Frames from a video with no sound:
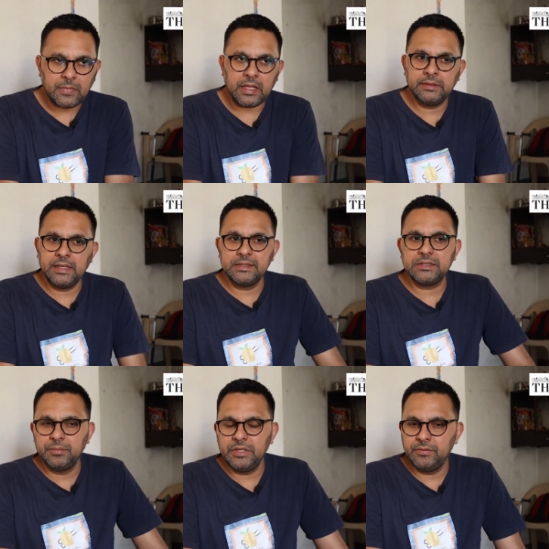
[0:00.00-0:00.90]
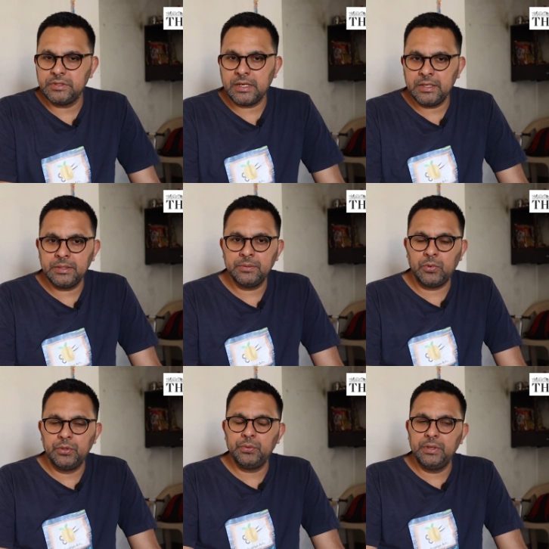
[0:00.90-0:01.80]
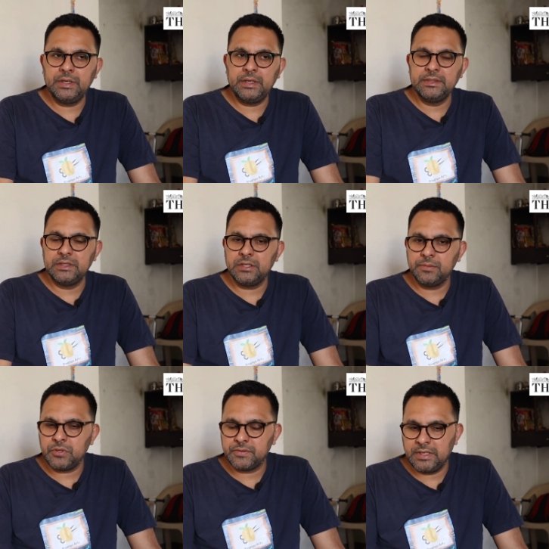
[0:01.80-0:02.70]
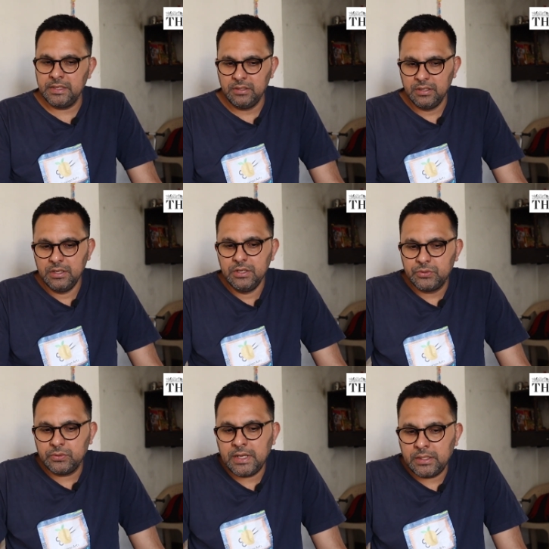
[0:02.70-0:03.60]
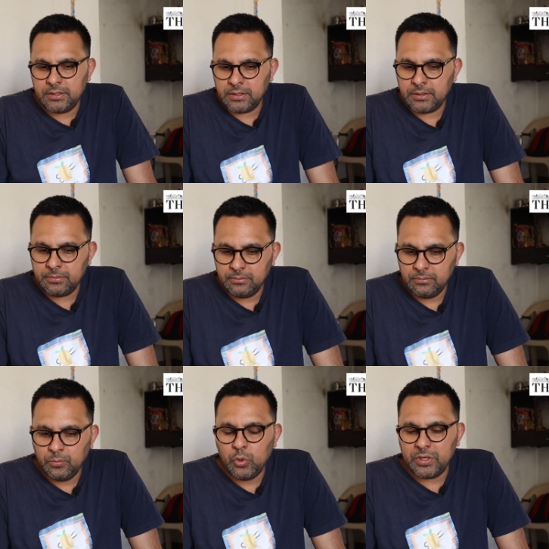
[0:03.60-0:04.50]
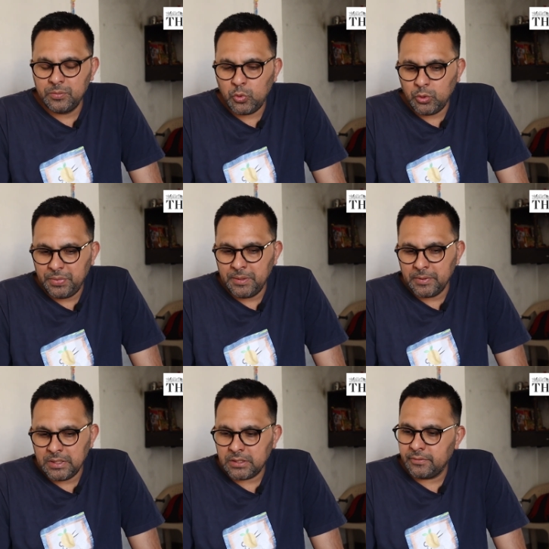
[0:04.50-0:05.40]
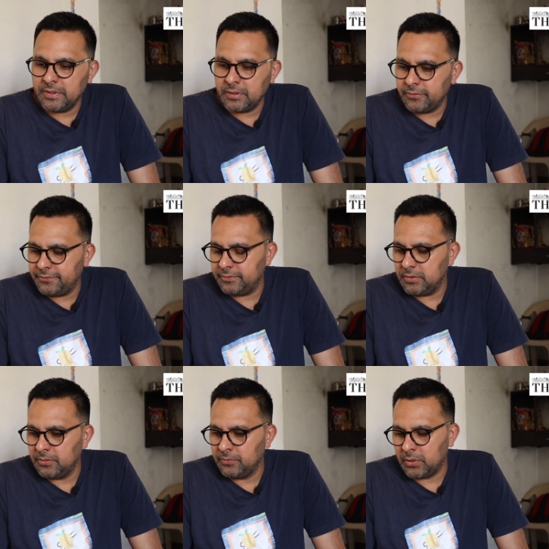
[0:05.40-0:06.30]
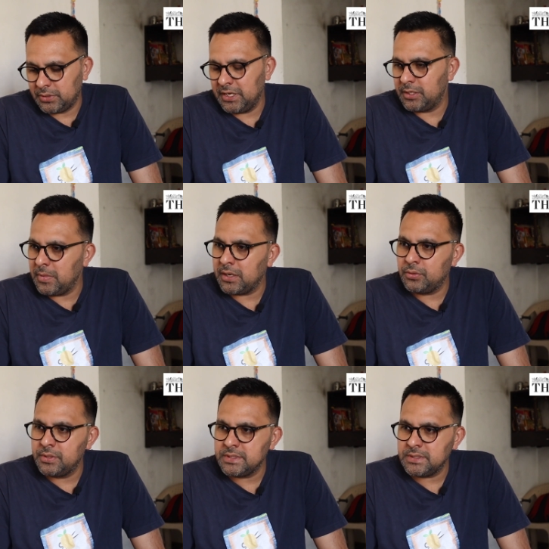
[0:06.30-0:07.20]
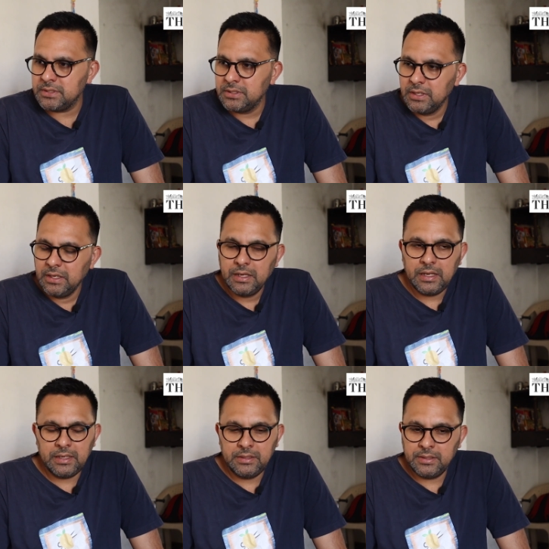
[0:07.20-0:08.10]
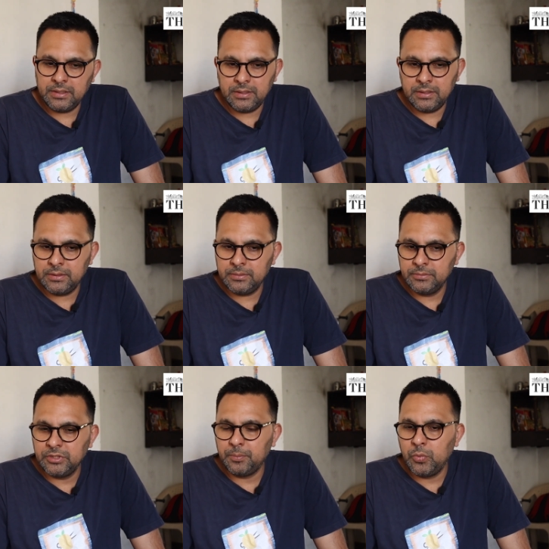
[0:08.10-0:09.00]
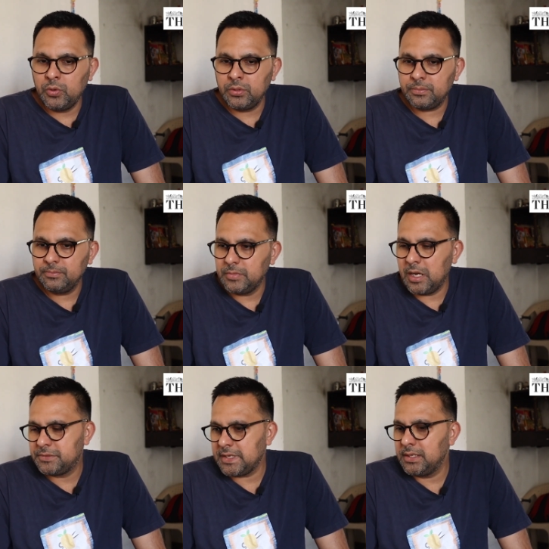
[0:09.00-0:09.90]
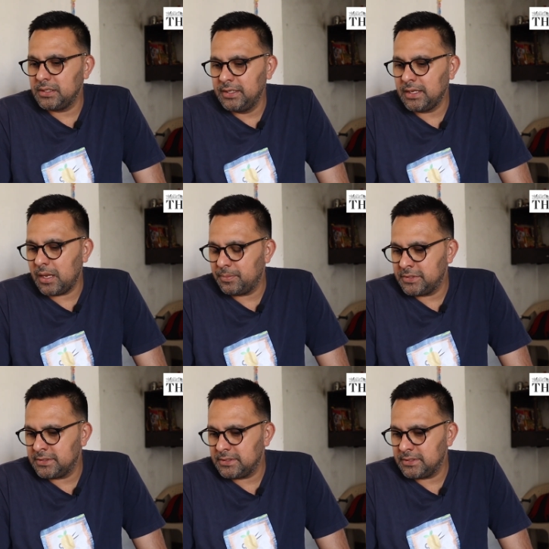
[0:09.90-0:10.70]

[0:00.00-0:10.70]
that is something which I want to increase in terms of scale, so that more and more people are aware of what 8mango is, and the more upcycling happens.